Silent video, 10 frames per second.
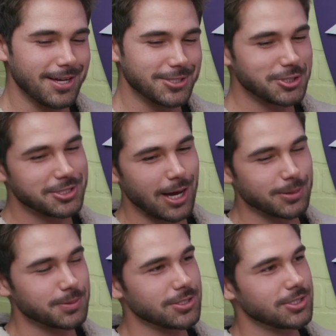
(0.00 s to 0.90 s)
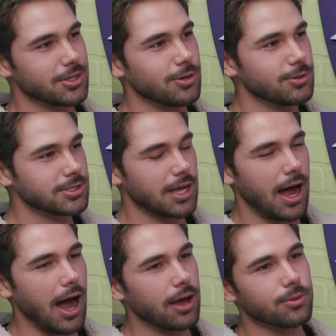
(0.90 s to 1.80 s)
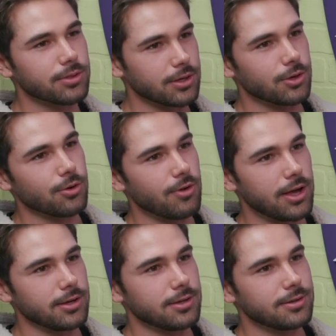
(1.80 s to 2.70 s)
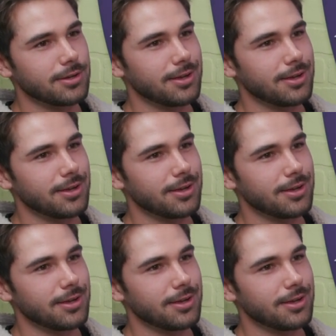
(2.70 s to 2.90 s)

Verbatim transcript: She stops me and she goes, I don't think you're ready.